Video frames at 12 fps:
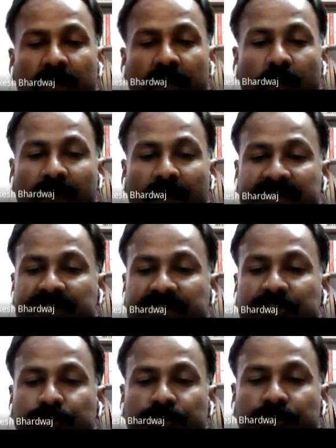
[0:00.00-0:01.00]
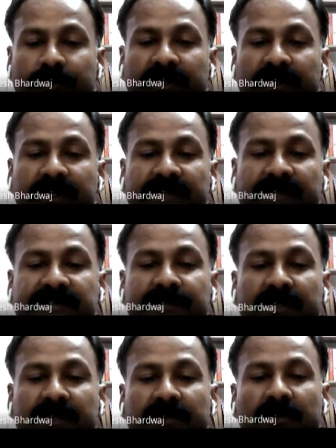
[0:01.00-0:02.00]
When suitably
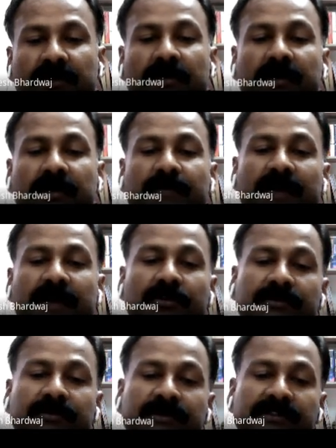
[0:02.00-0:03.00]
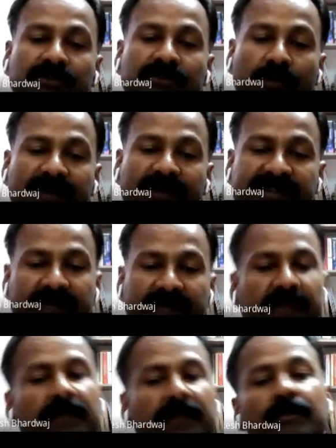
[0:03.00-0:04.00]
examined on a microscopic
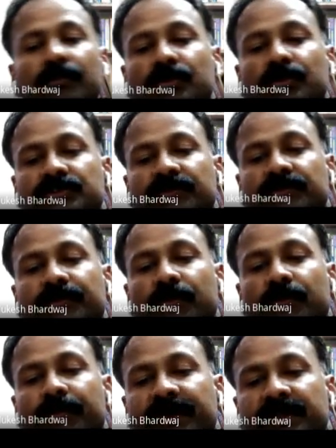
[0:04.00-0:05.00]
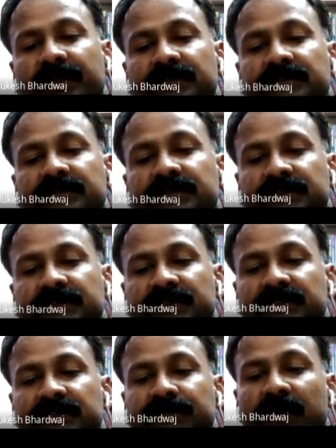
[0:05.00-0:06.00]
scale, most of the properties such
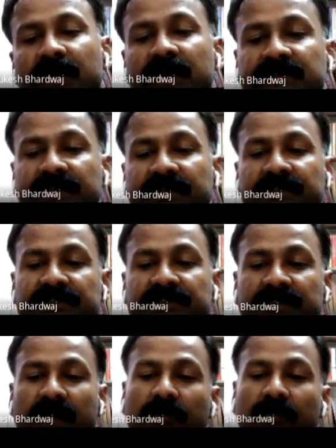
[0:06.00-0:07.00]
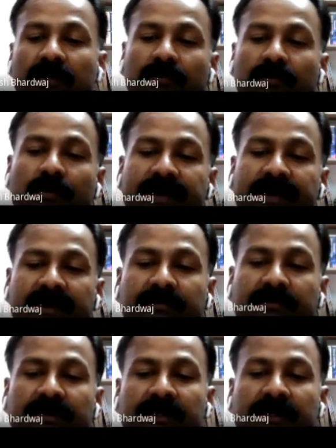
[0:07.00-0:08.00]
as mass, energy, angular
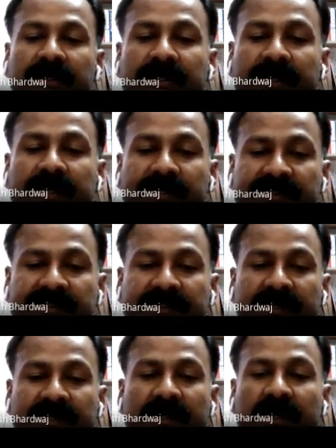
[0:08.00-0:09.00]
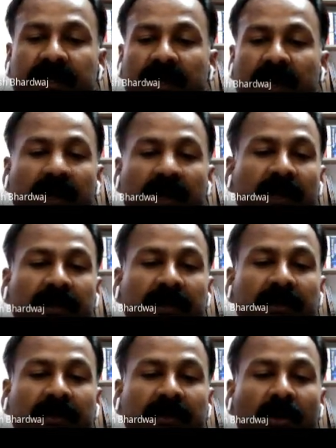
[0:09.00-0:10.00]
momentum, etc. are
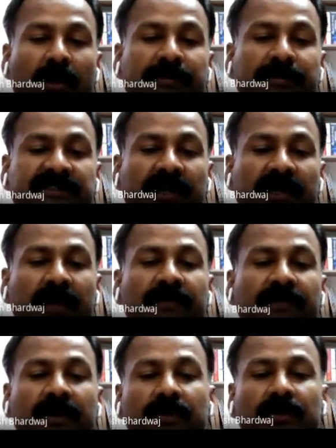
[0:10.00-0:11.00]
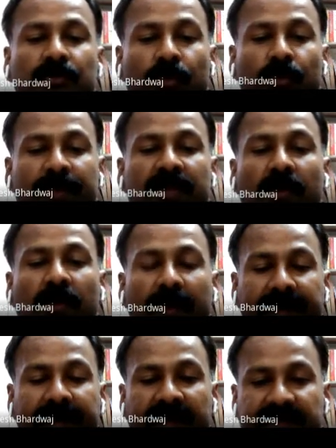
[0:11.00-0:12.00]
observed to be
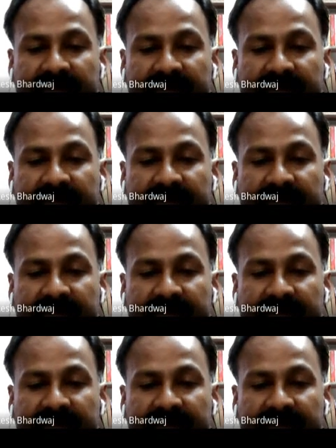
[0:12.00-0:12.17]
quantized.